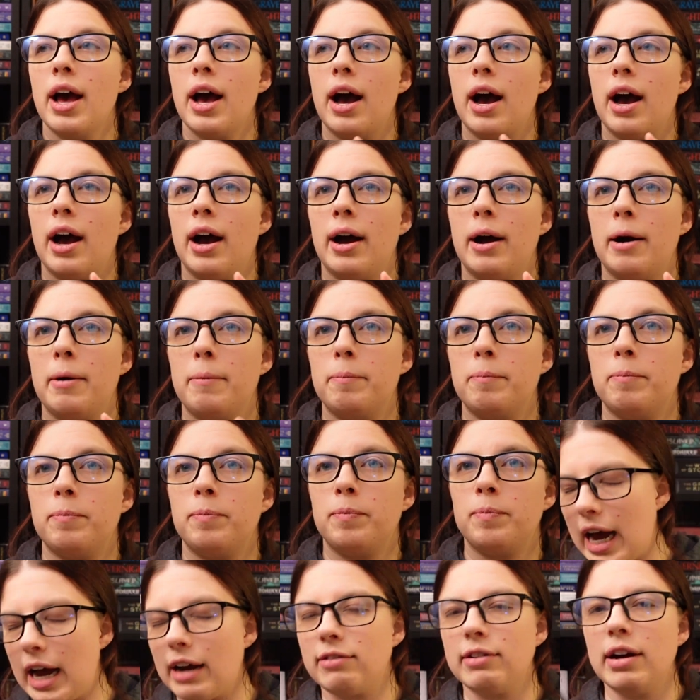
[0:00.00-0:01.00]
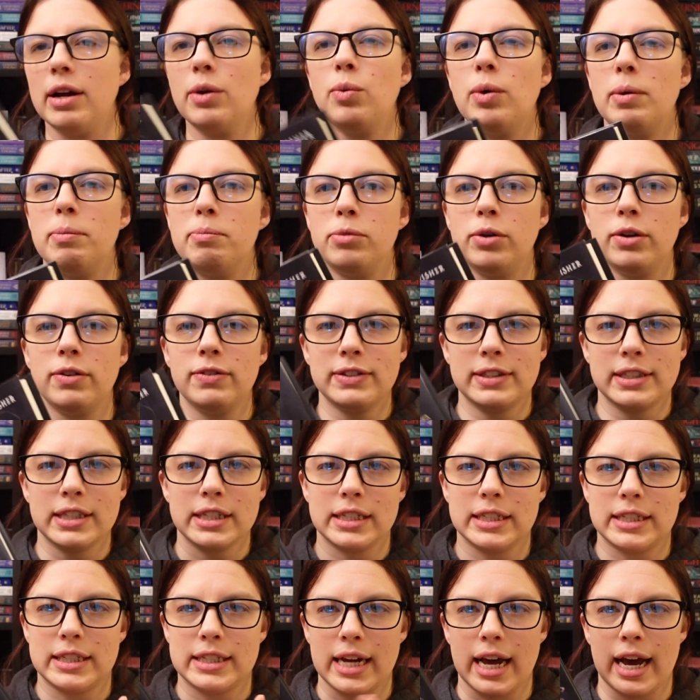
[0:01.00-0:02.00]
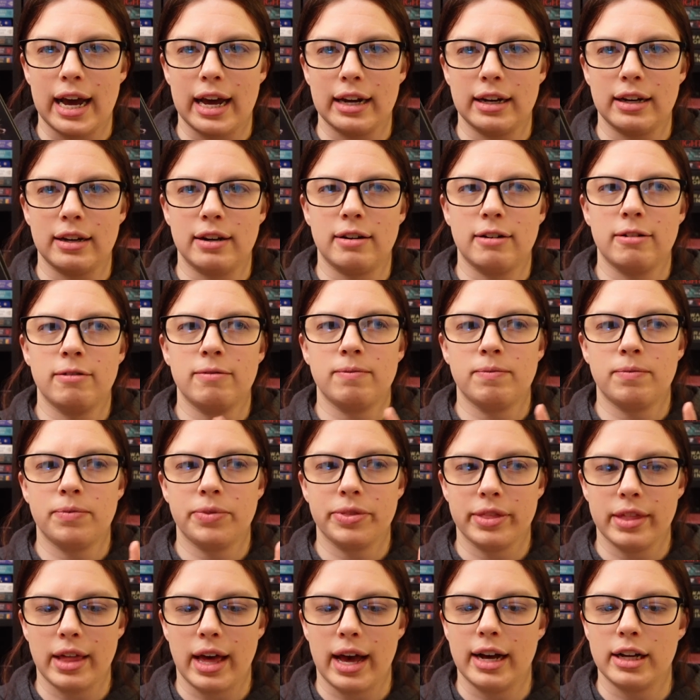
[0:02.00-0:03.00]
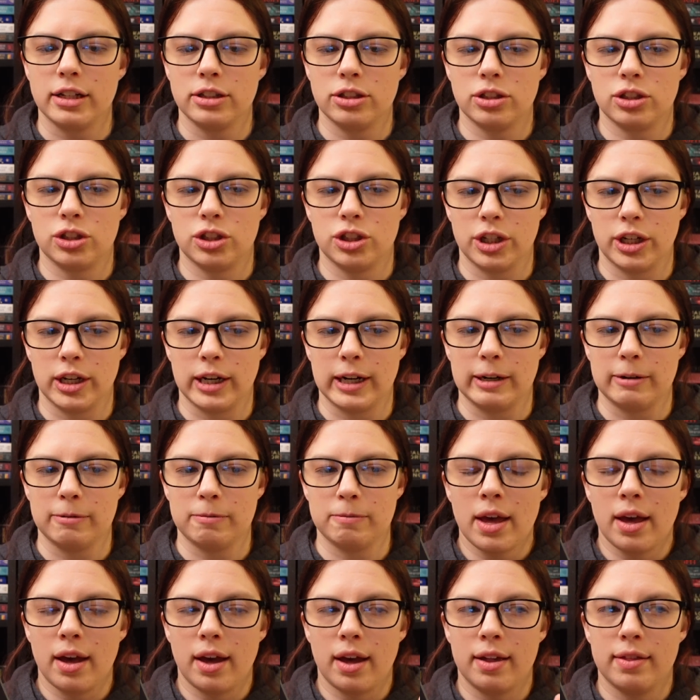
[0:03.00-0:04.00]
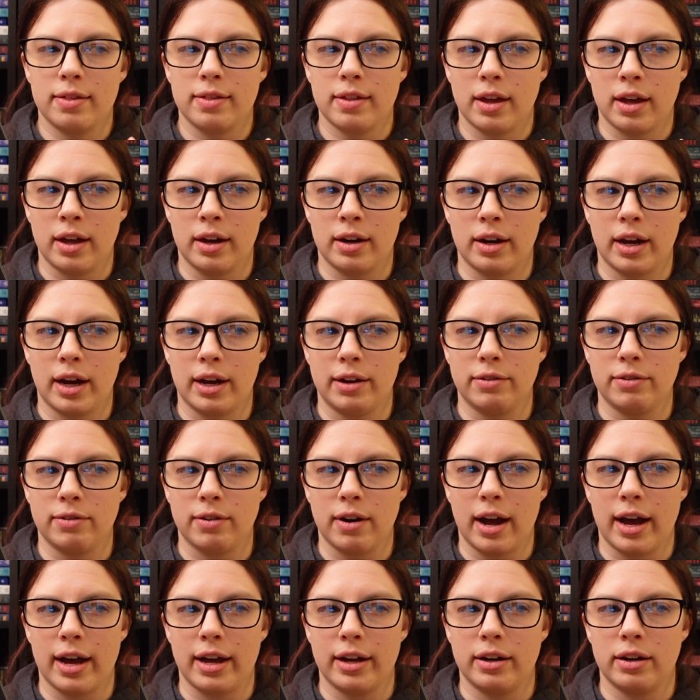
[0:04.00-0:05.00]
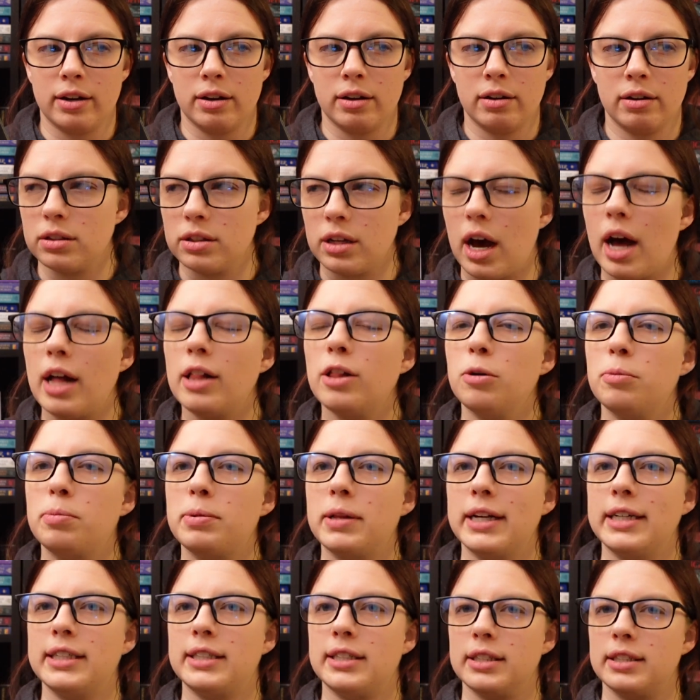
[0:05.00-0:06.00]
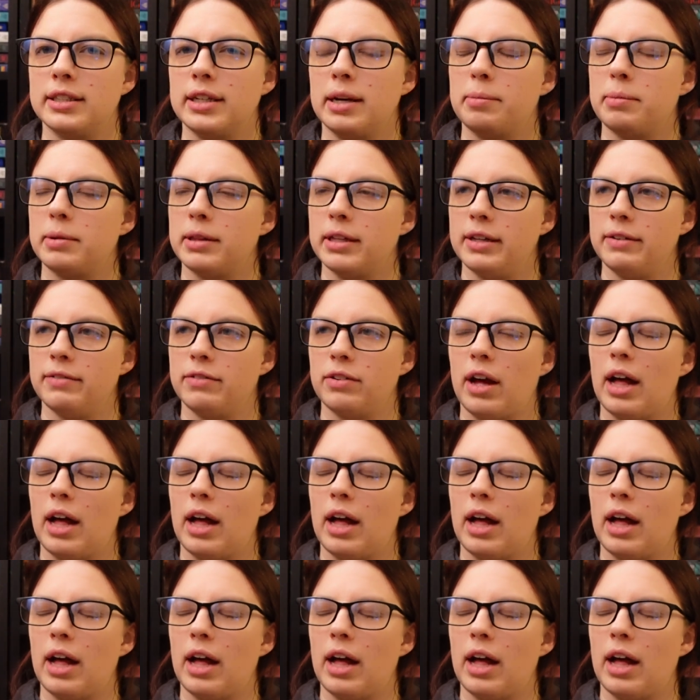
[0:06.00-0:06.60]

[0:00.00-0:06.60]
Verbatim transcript: Um, I read What Moves the Dead last year, and then I read The Hollow Places, I believe.